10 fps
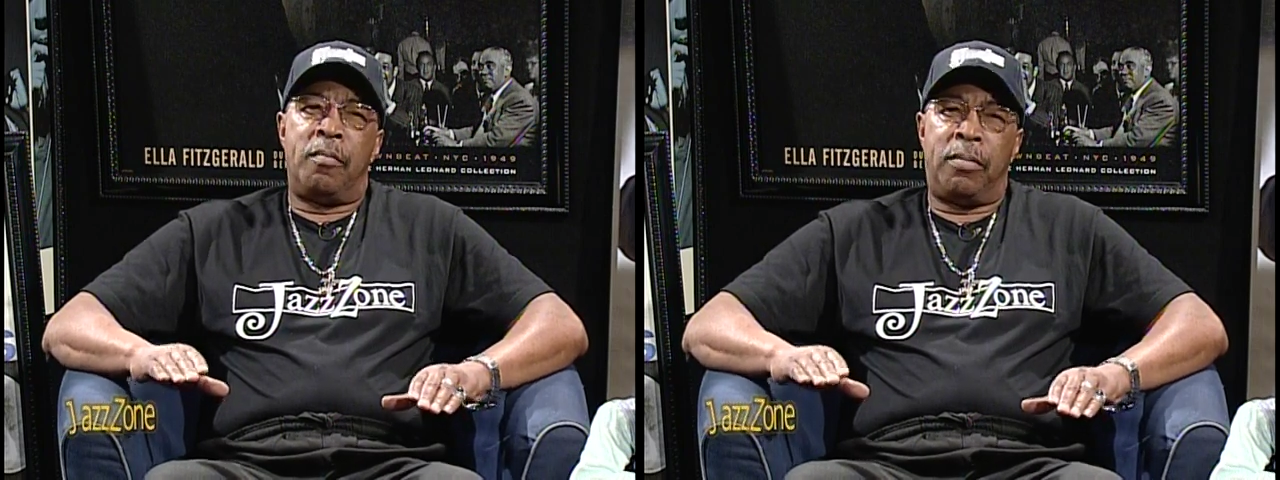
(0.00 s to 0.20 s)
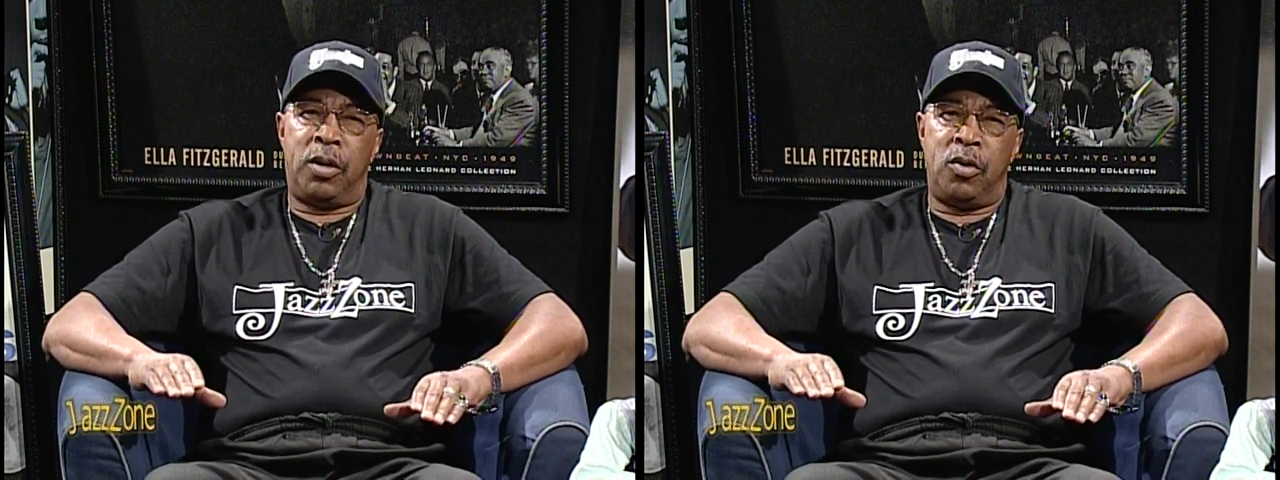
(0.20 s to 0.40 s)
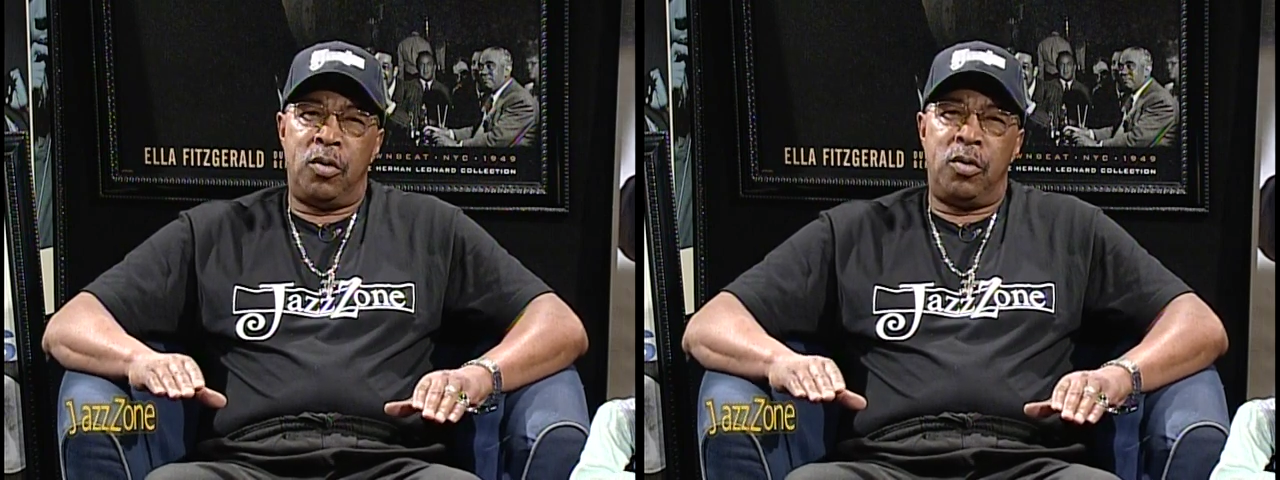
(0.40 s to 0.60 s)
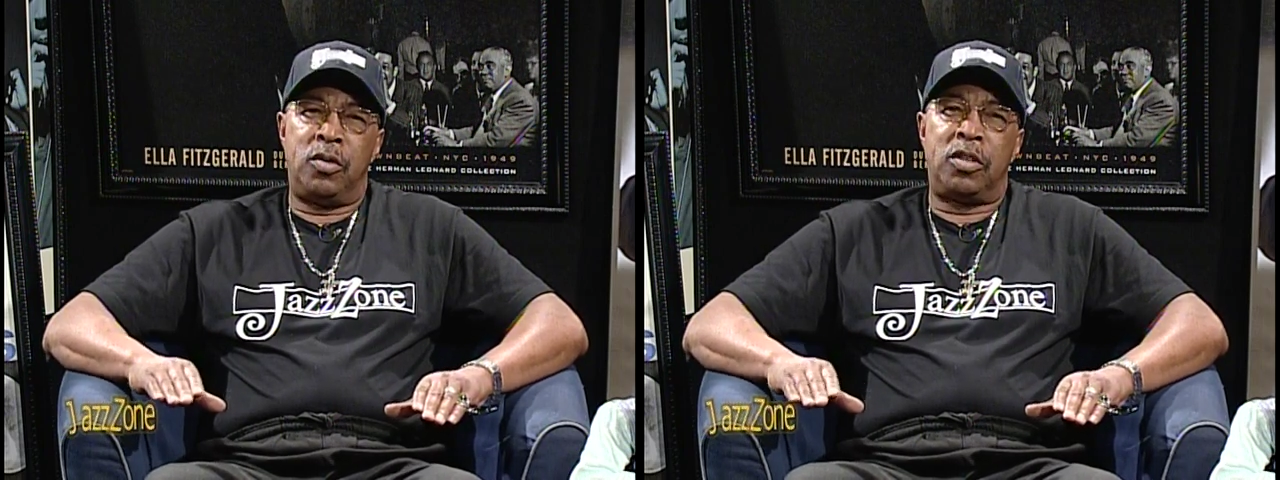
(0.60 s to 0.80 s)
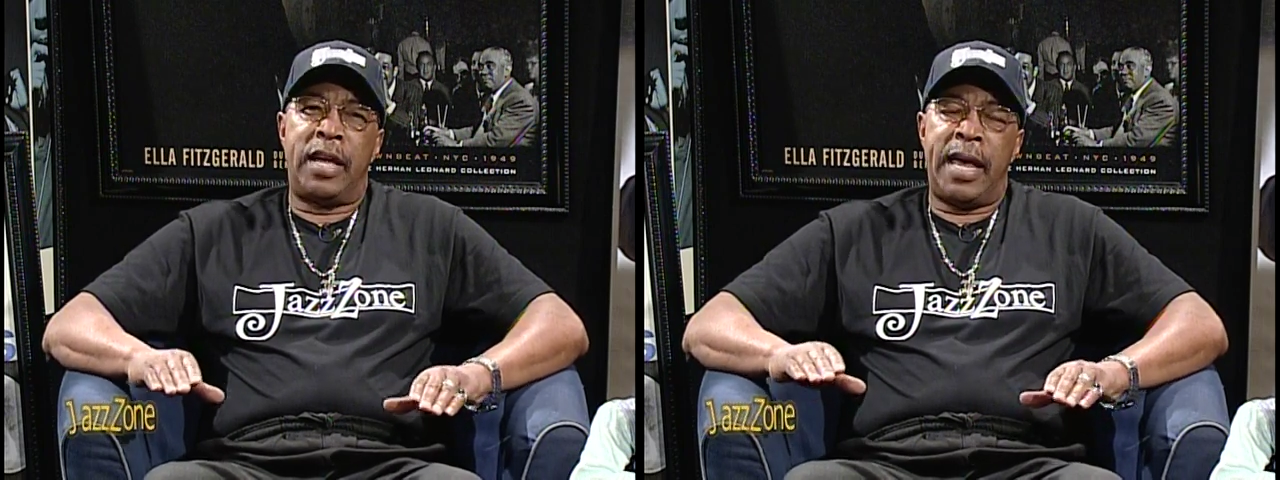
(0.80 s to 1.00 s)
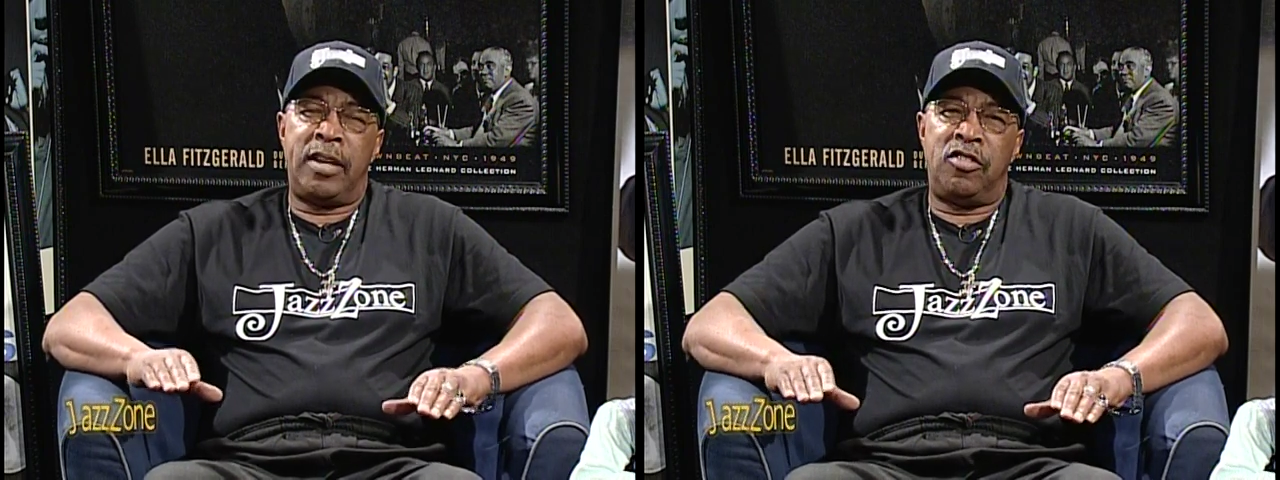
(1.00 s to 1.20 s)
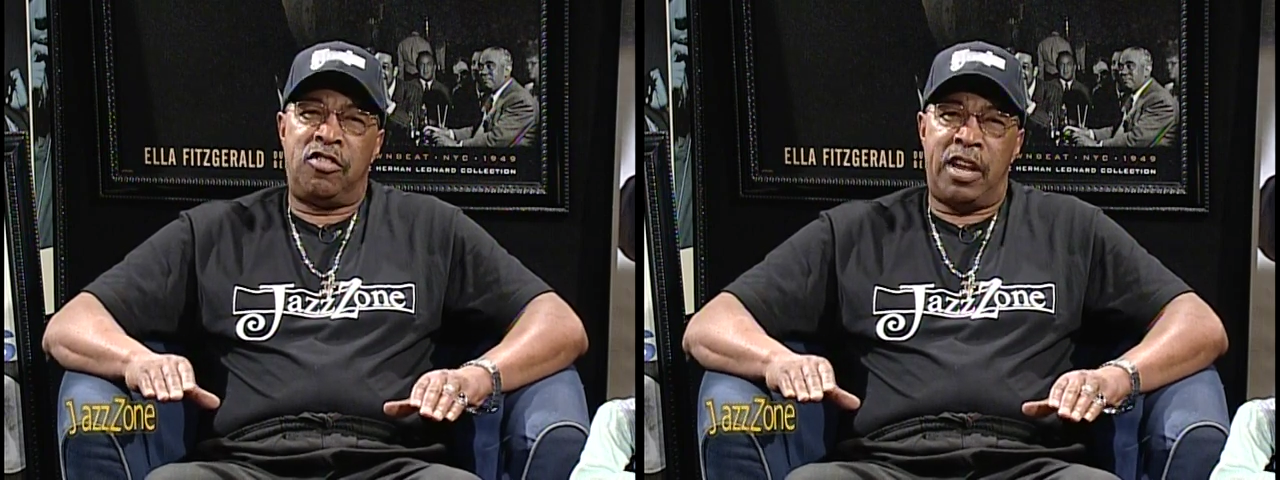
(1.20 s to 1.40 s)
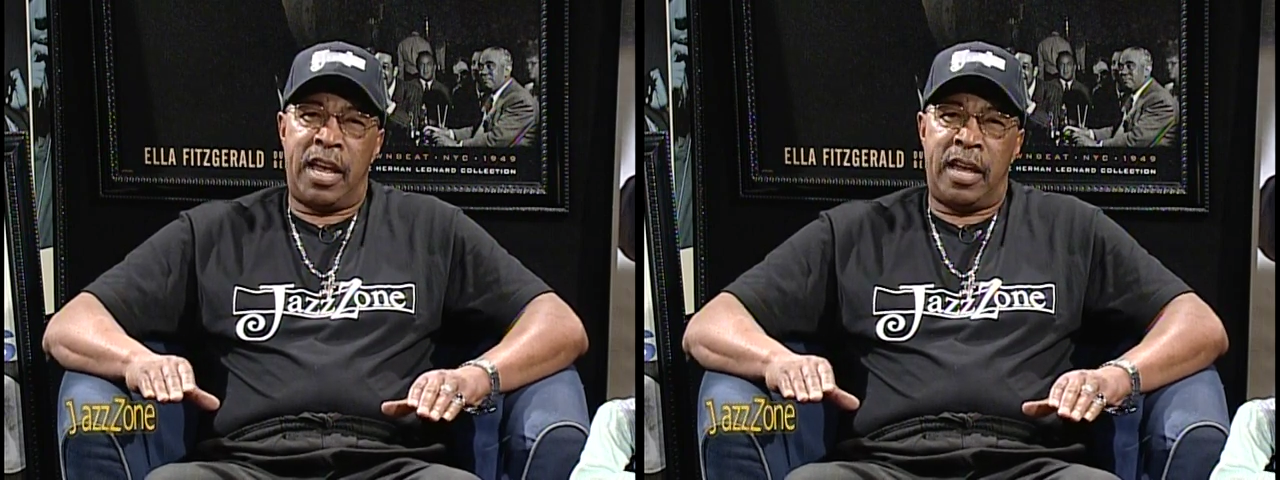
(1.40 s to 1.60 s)
blues, and
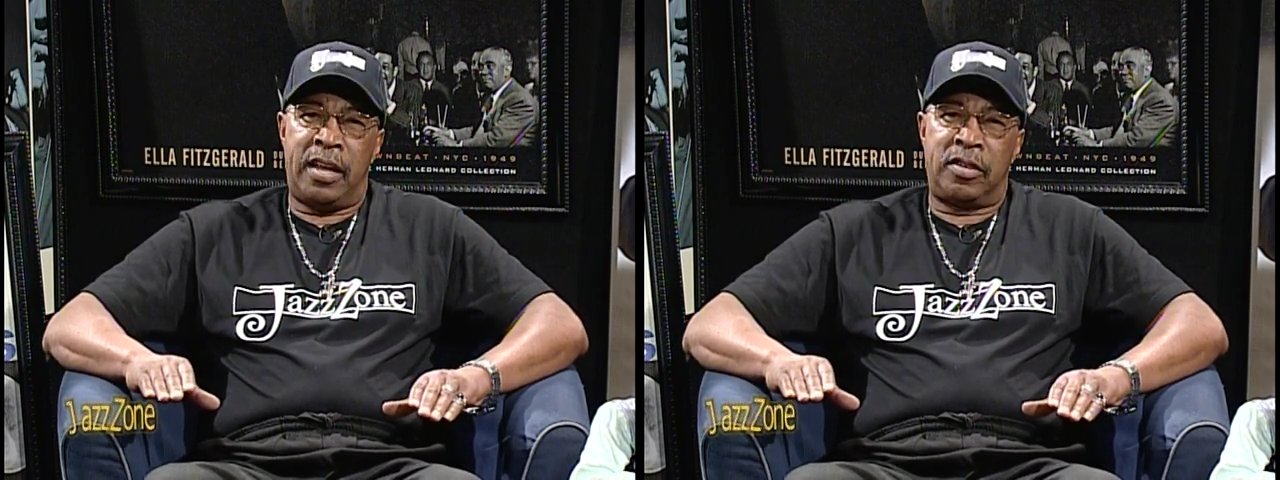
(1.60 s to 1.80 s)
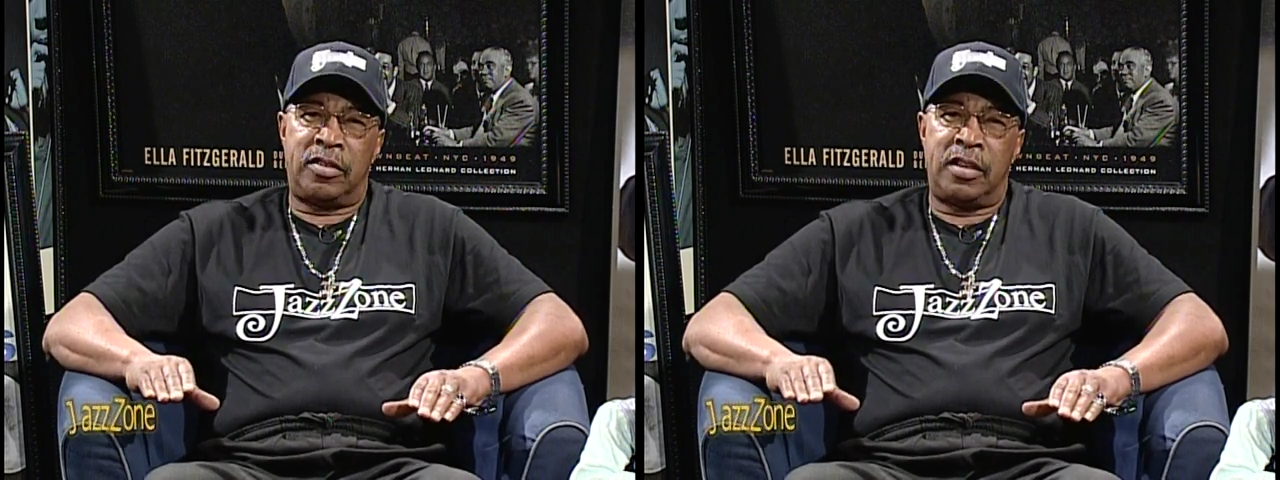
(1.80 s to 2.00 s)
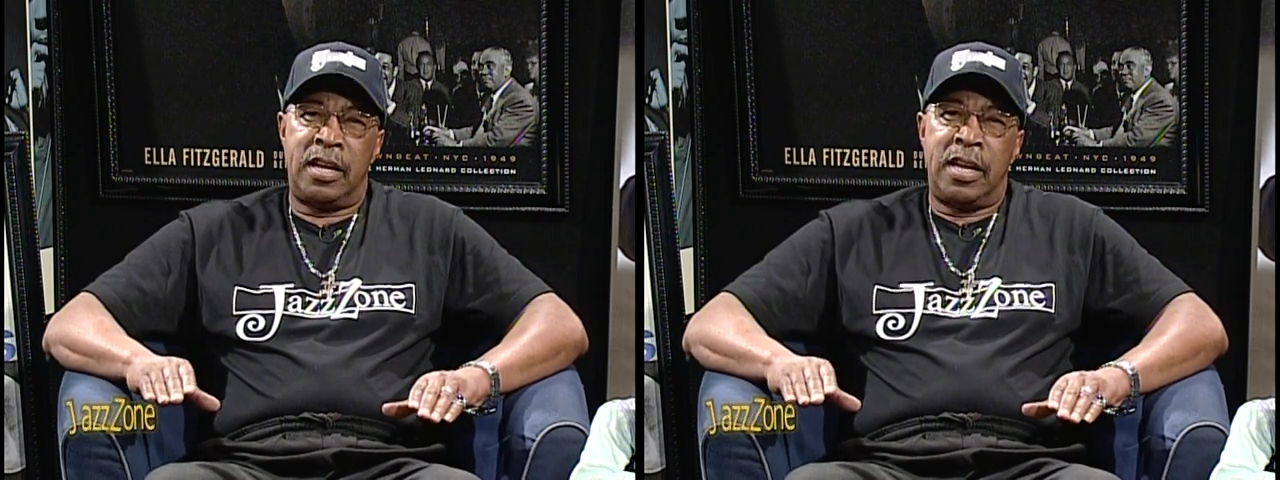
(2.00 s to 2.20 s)
jazz.